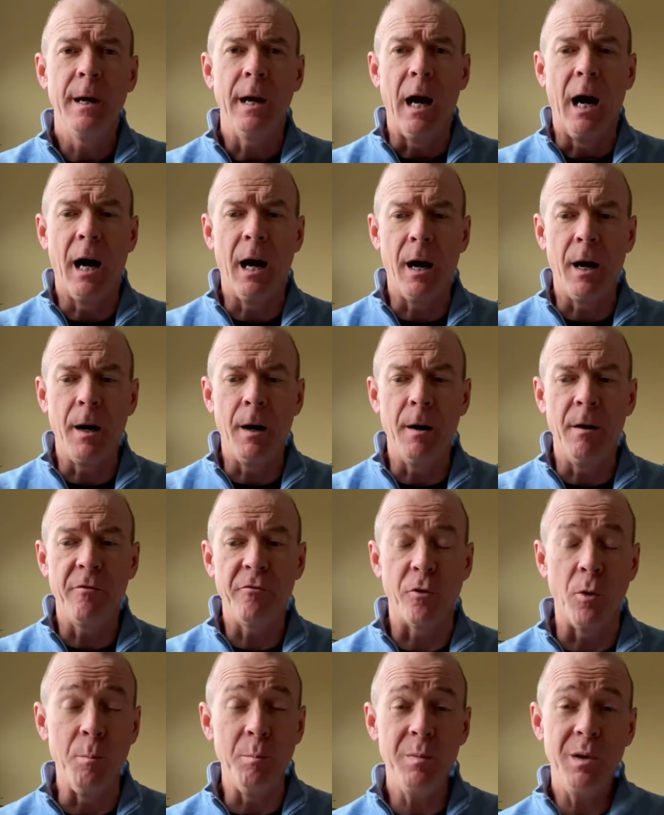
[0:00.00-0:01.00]

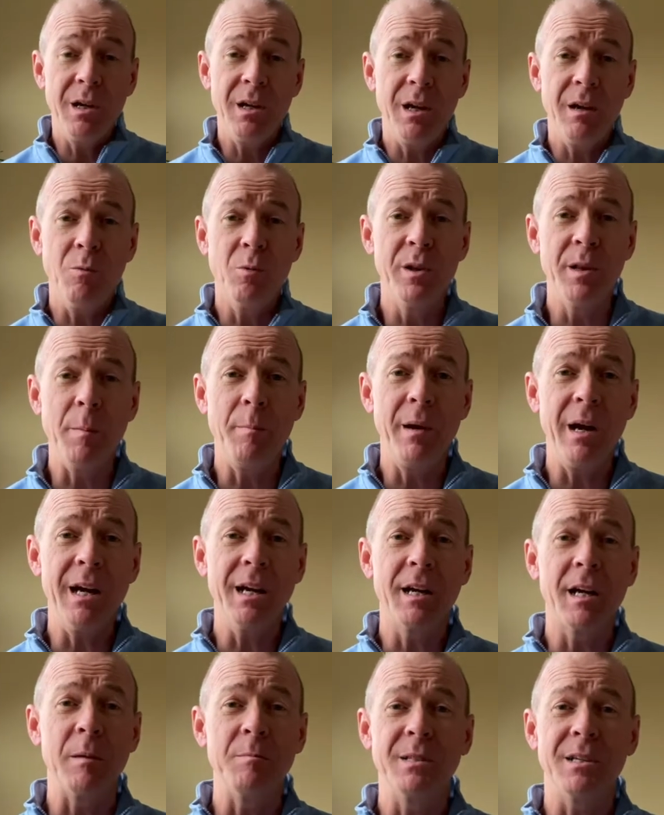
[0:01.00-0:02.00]
For me, when the band
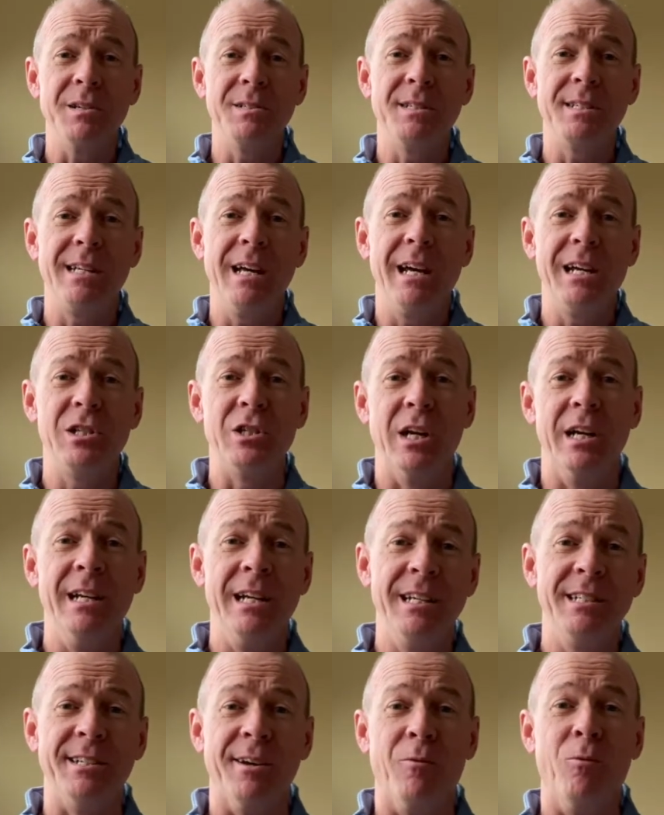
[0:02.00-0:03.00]
comes on stage, it
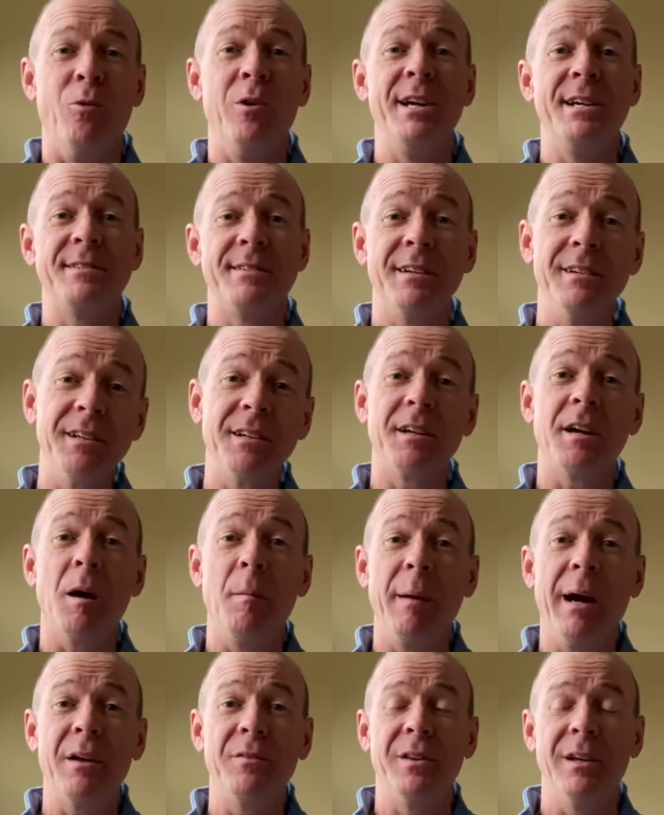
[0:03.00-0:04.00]
needs a reason to come
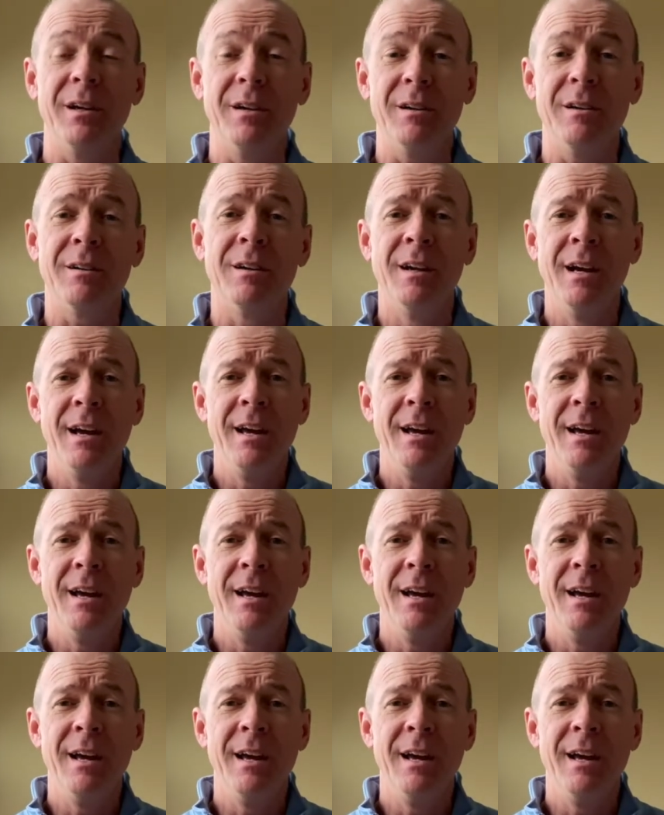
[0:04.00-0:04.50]
out there,